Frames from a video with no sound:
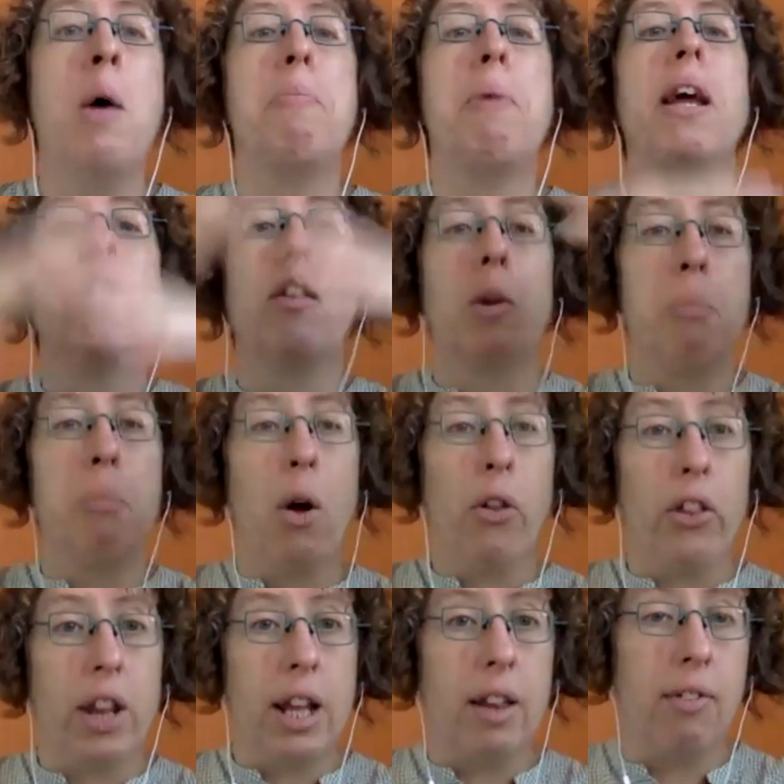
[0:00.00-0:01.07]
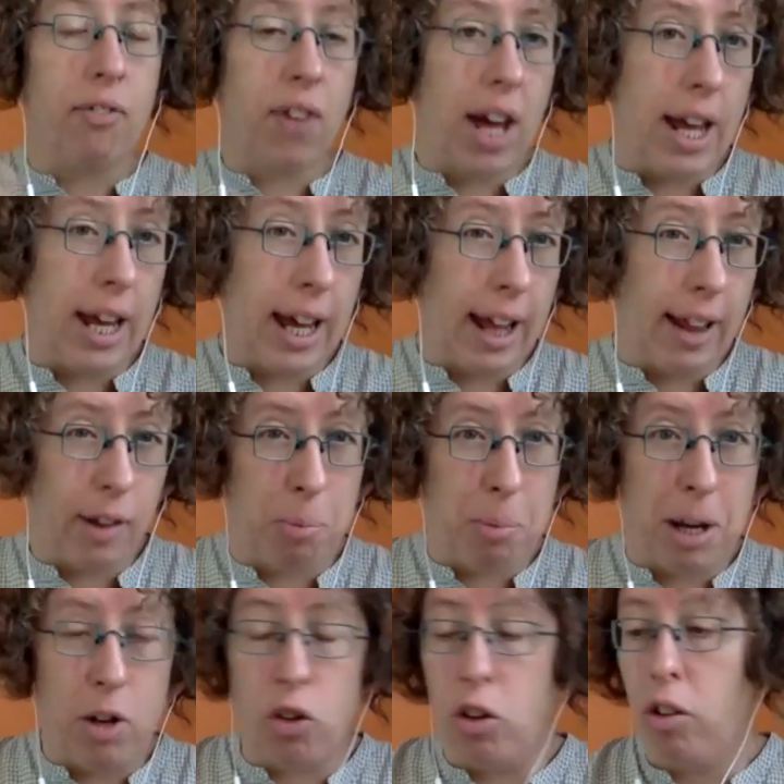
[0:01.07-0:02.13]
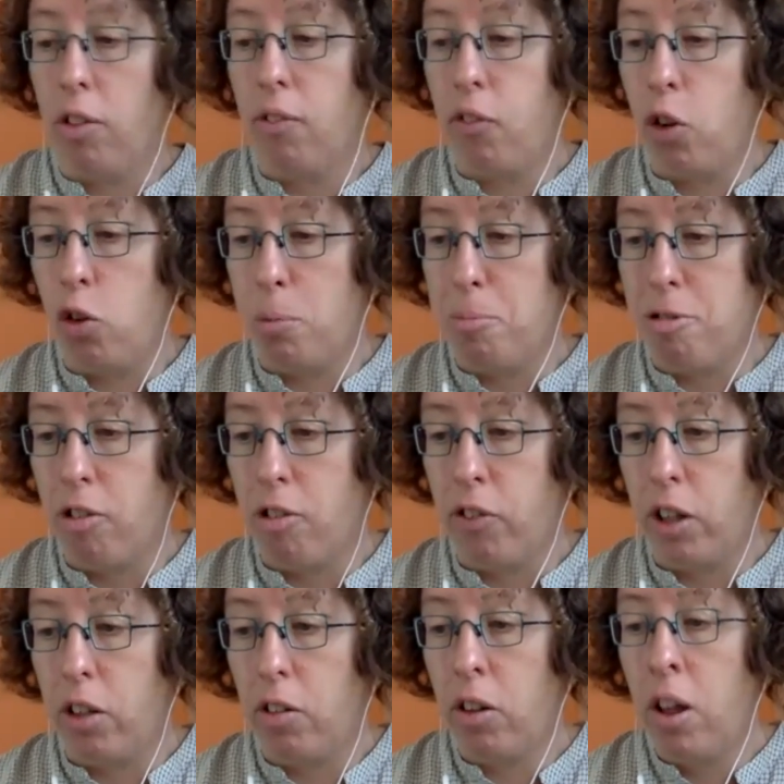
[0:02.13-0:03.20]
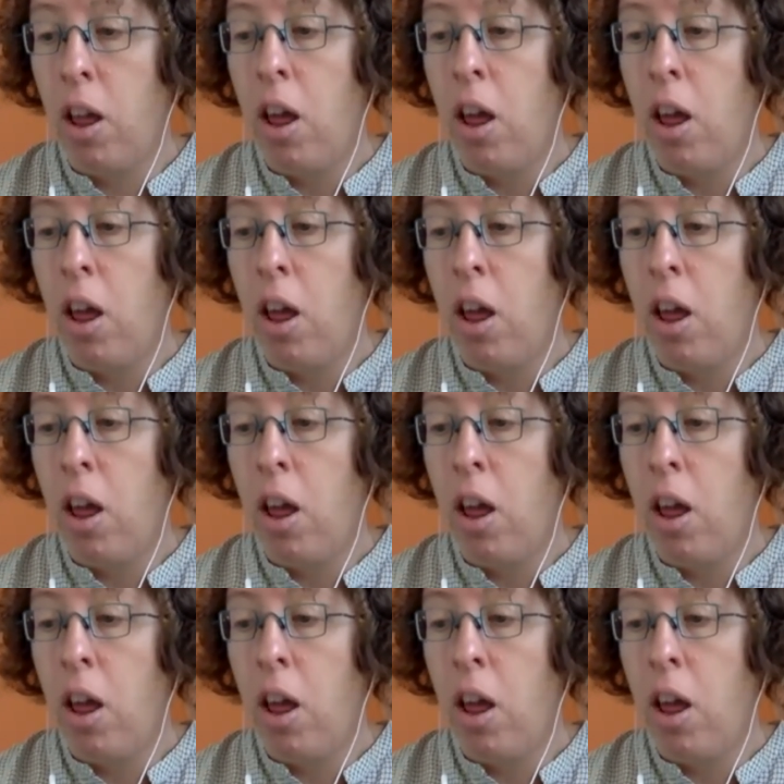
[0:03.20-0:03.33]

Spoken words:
based upon these vague estimations of future profits.